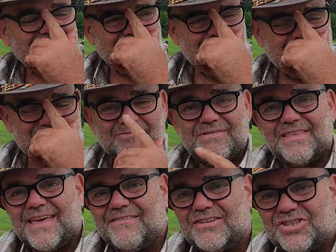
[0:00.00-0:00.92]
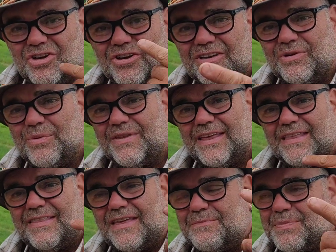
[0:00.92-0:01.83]
Um, generally they have a cycle where
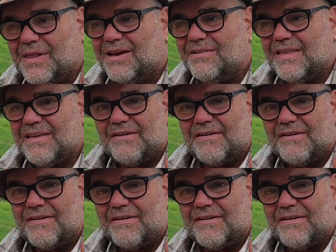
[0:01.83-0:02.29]
they, they pluck,